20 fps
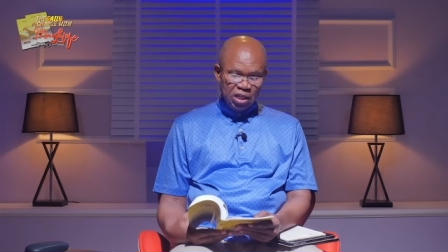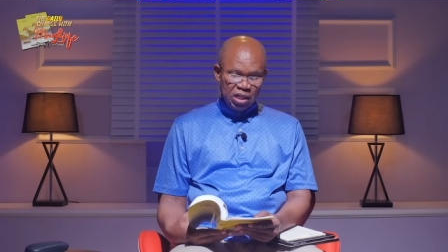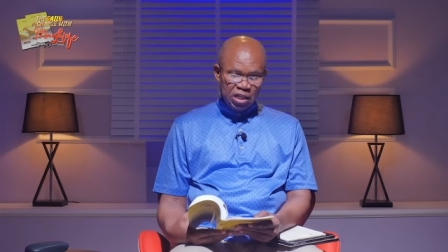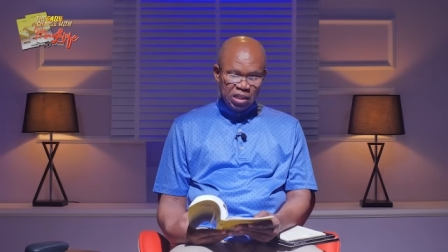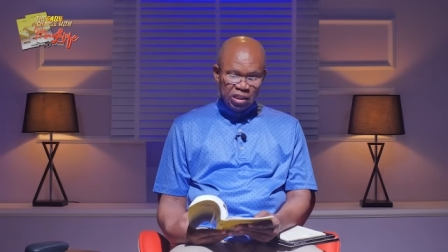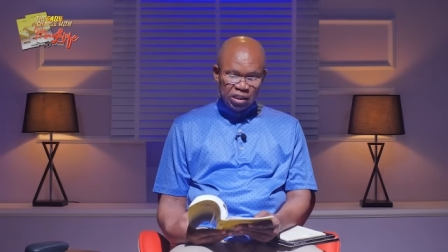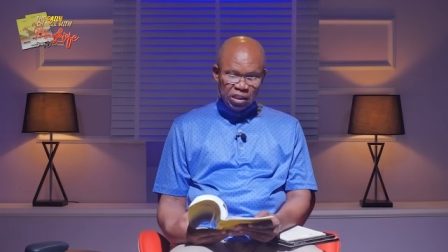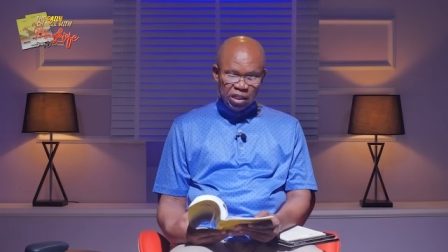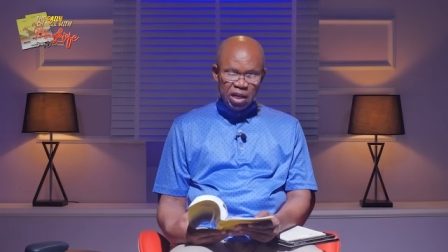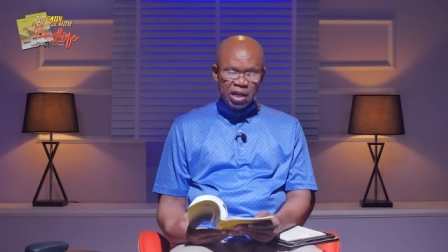
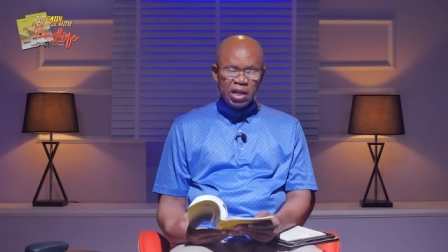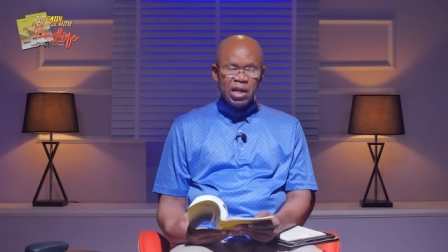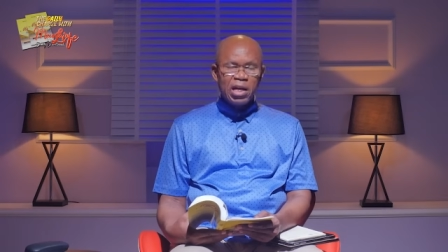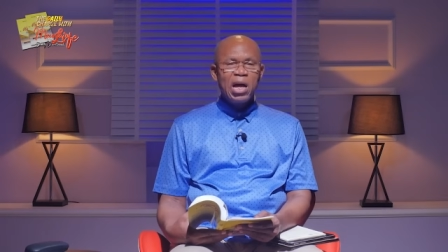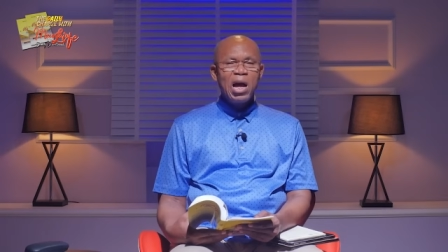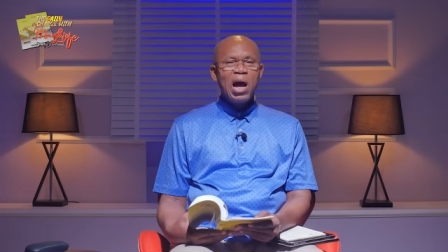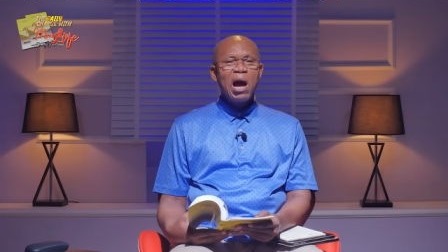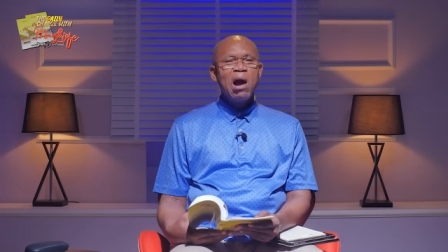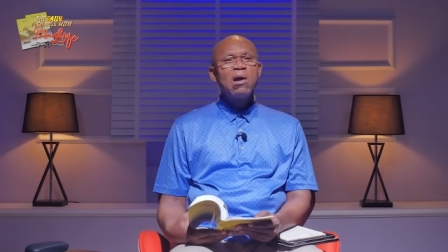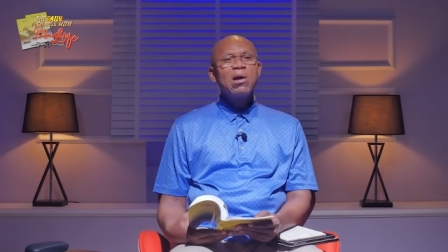He say,
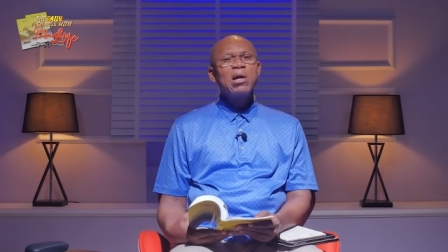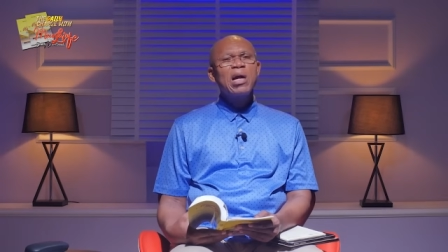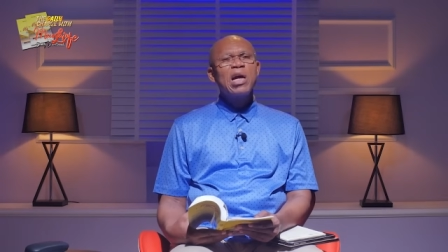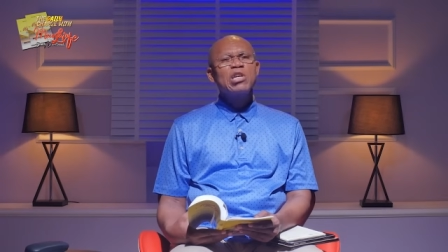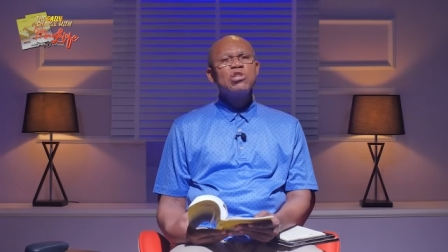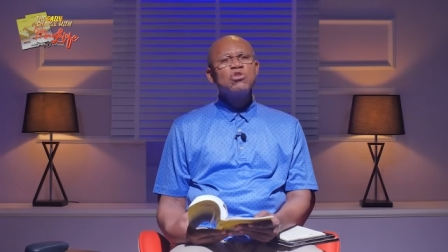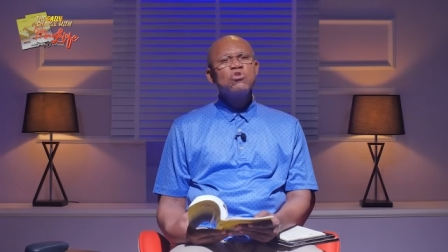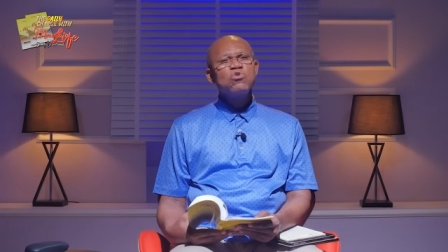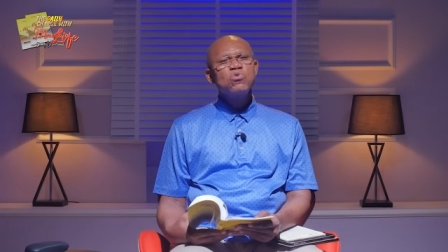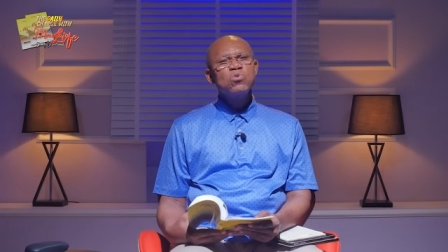how
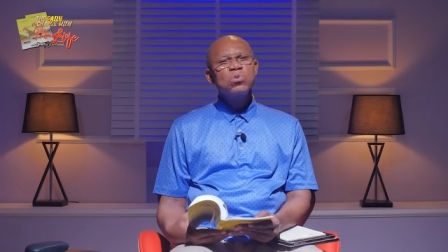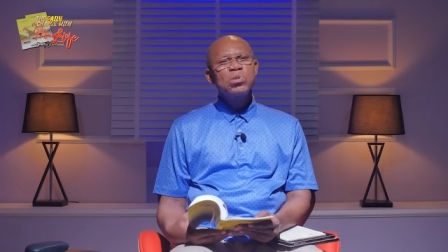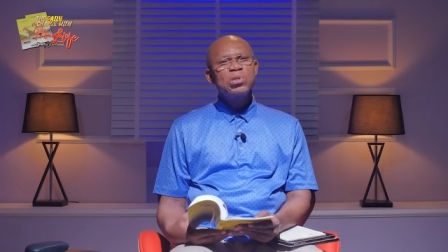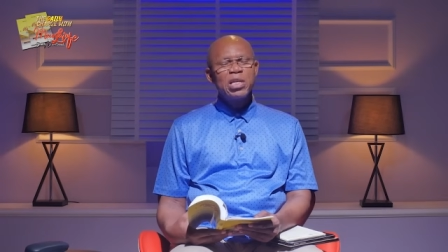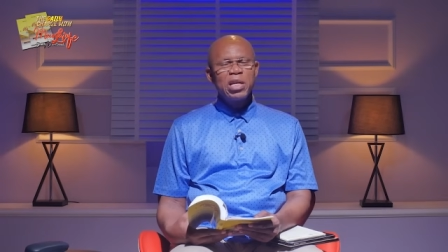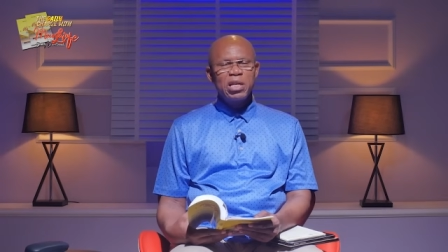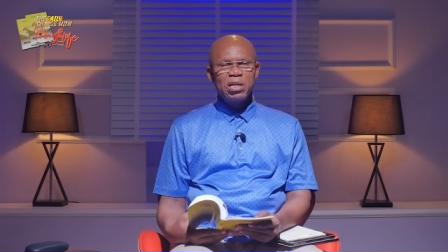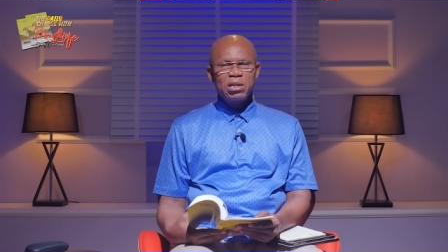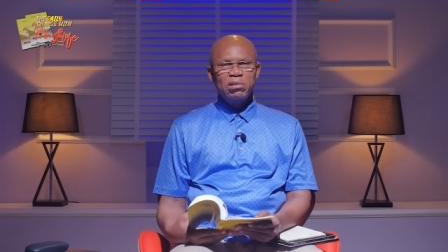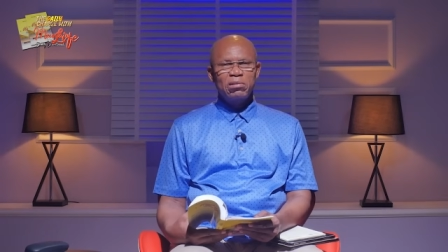can you
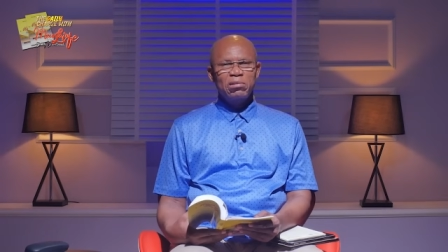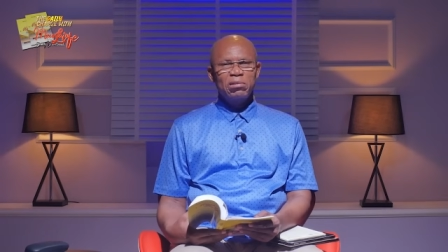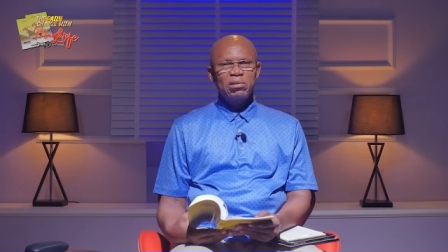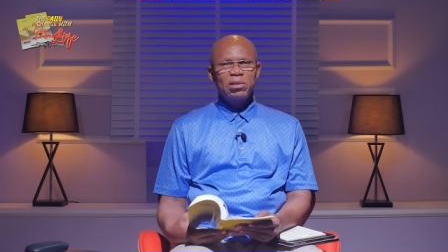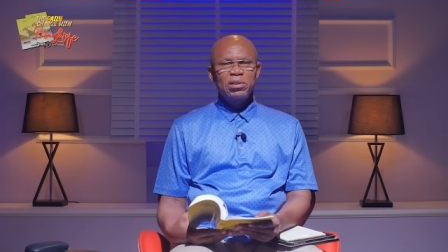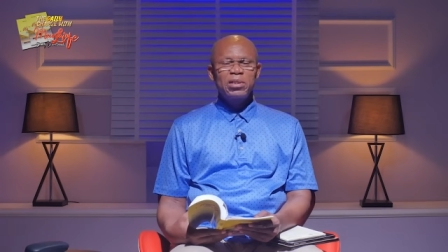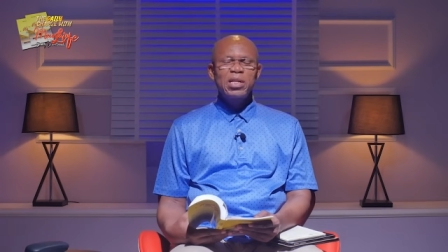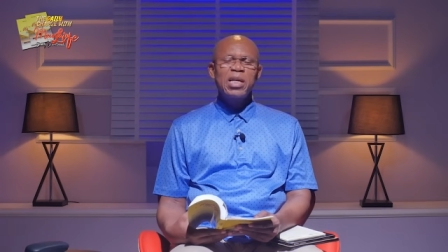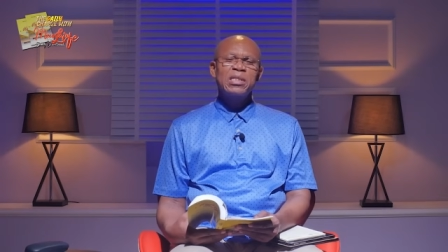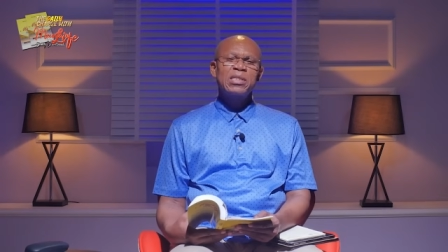say
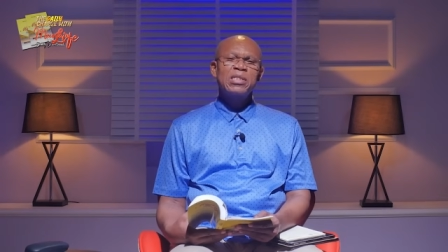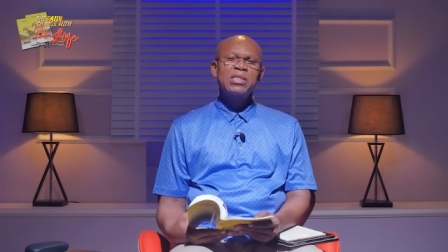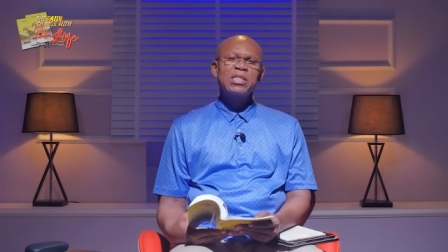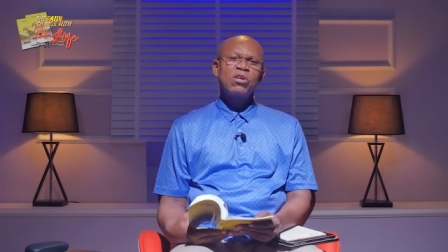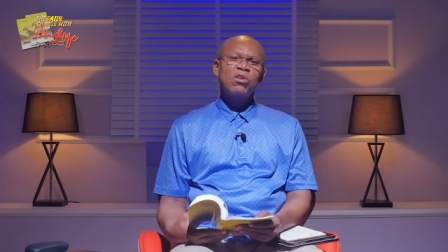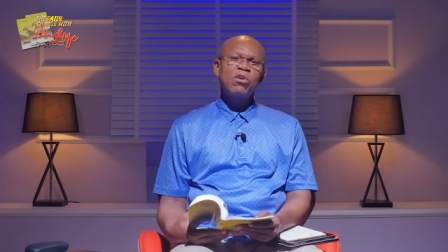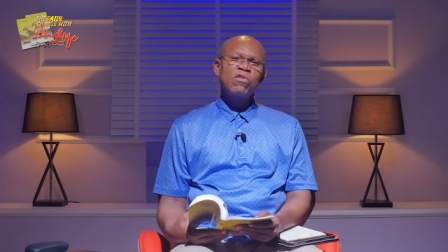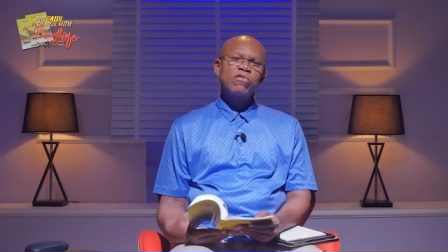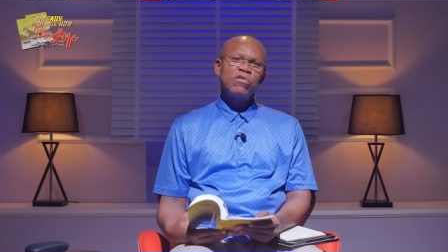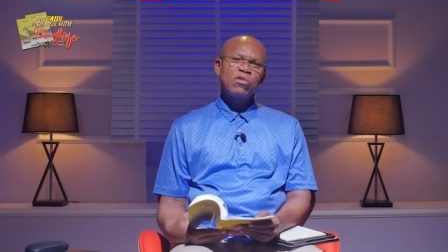that the
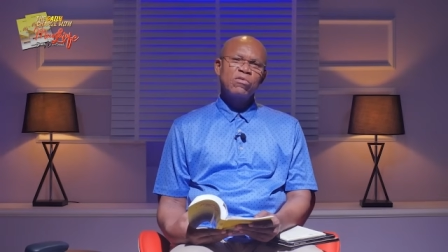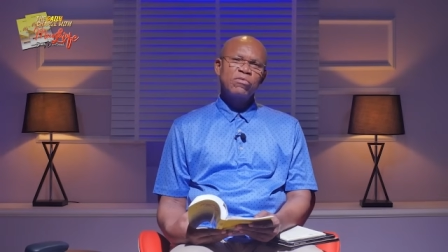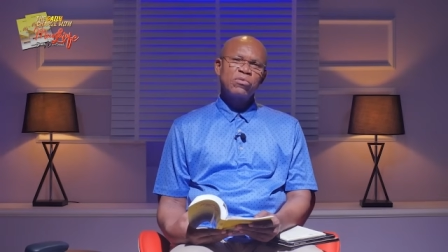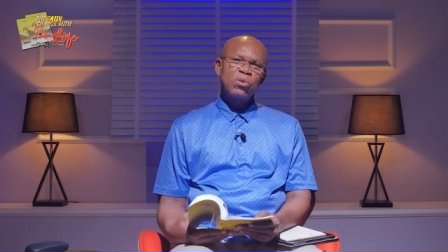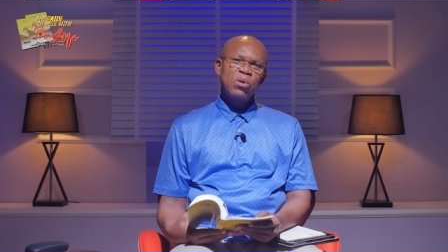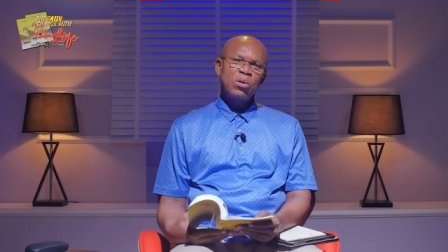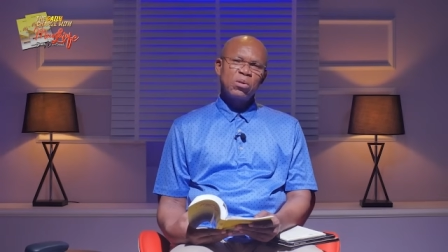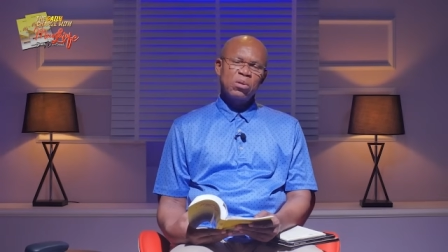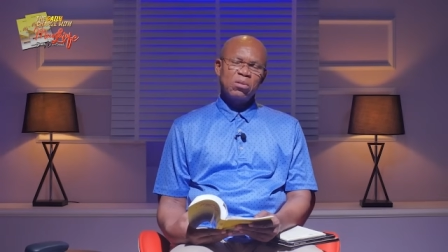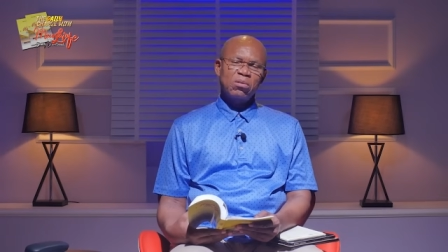love of
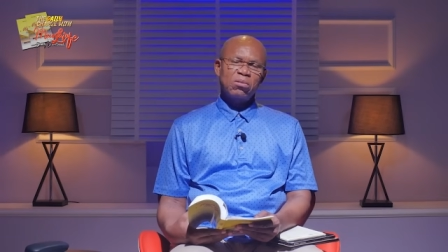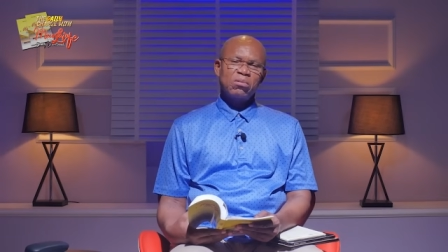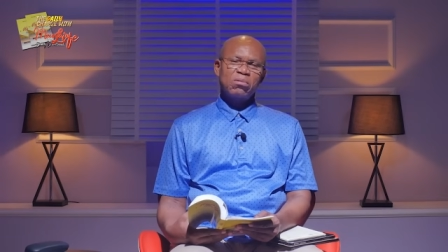God